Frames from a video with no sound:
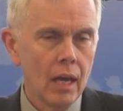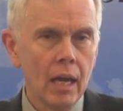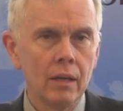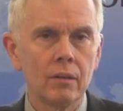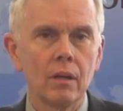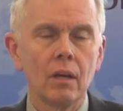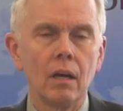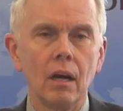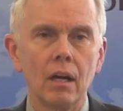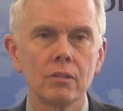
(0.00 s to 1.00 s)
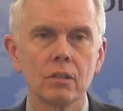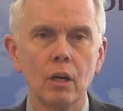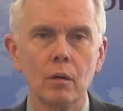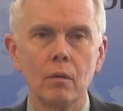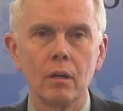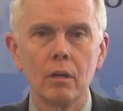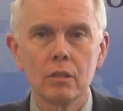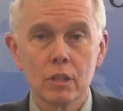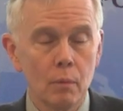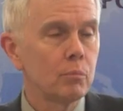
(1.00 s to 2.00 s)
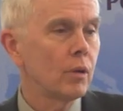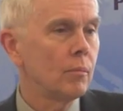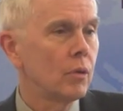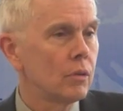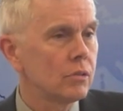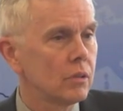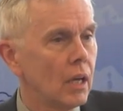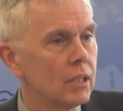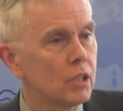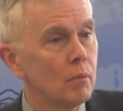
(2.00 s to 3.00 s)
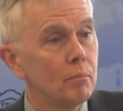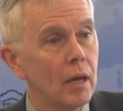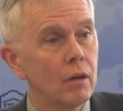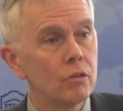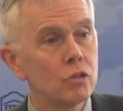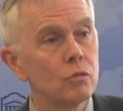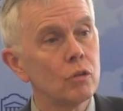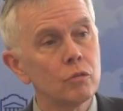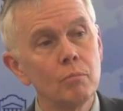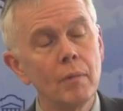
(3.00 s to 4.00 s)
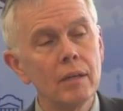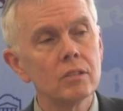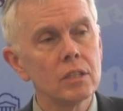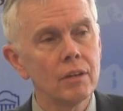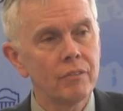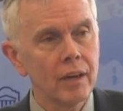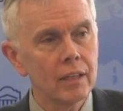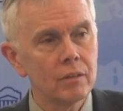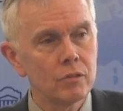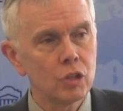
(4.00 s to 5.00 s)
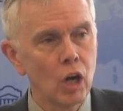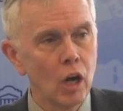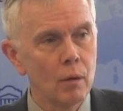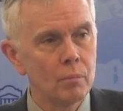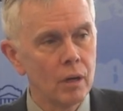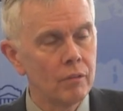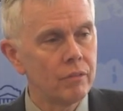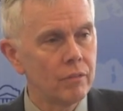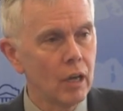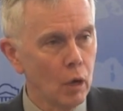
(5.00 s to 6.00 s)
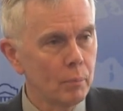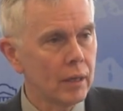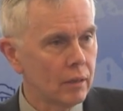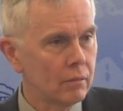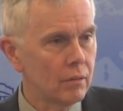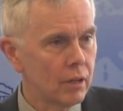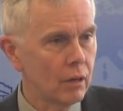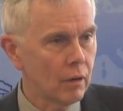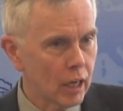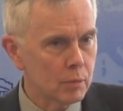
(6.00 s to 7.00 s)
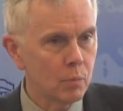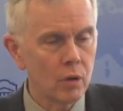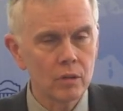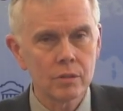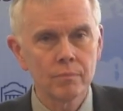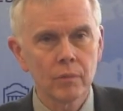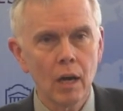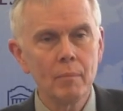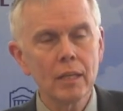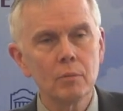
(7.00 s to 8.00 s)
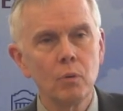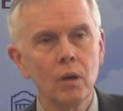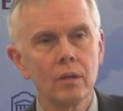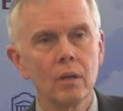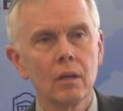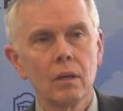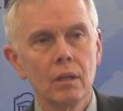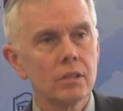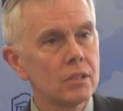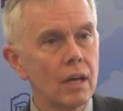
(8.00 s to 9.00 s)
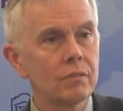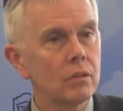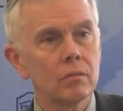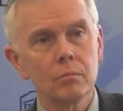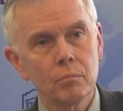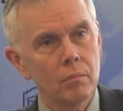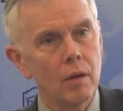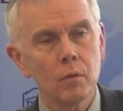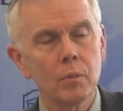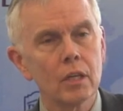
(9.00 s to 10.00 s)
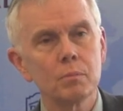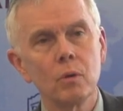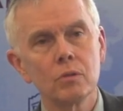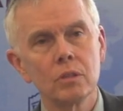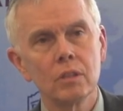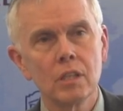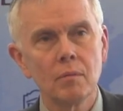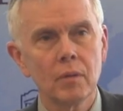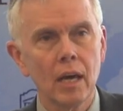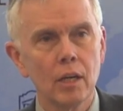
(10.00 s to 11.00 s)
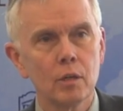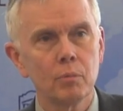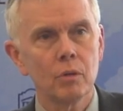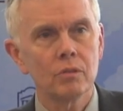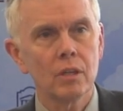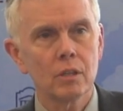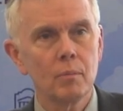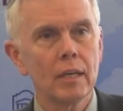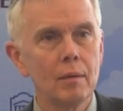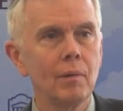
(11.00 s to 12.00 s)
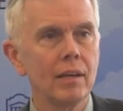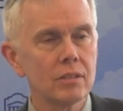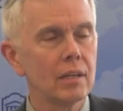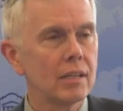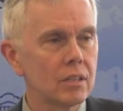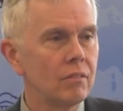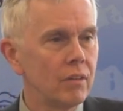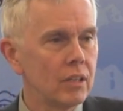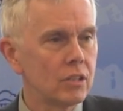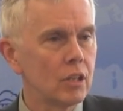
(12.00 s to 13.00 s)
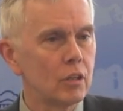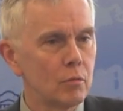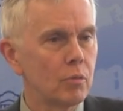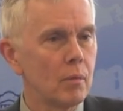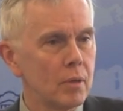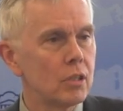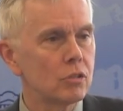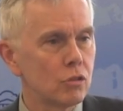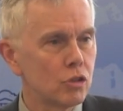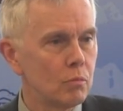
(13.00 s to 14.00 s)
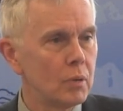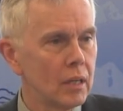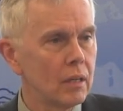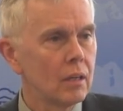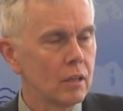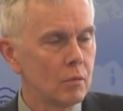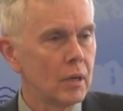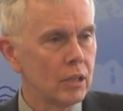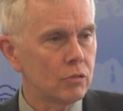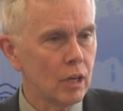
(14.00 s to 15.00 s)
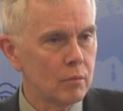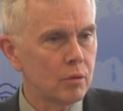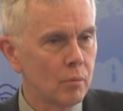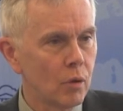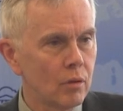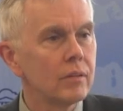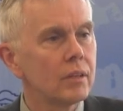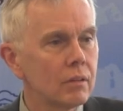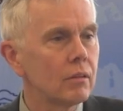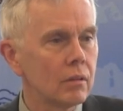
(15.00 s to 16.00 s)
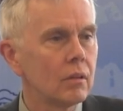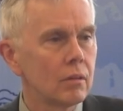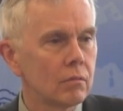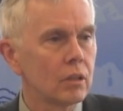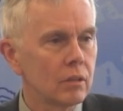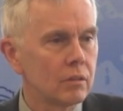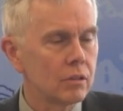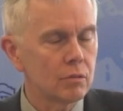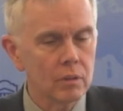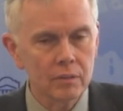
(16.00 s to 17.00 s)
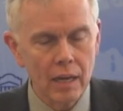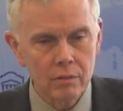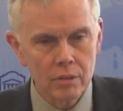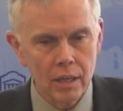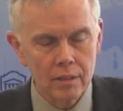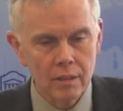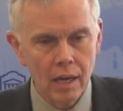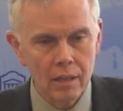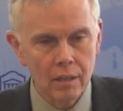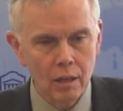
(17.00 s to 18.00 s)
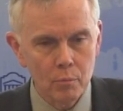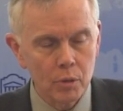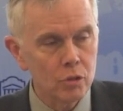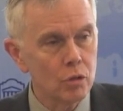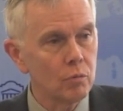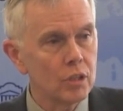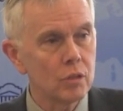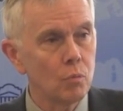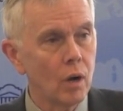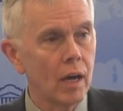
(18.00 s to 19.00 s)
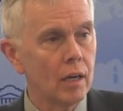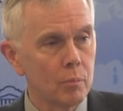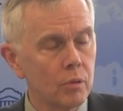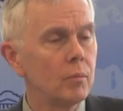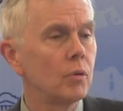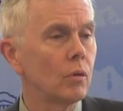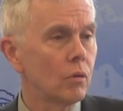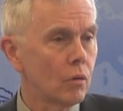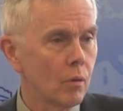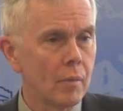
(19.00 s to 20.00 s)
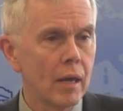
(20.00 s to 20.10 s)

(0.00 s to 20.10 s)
And I saw some premiers and some mayors do a tremendously effective job of helping their exporters. I make the point, and this is after having been exposed to the Team Canada process, I became less and less convinced that the Prime Minister should be the main trade promoter. I think there real, there's a real downside to that. But there's no reason why a premier or a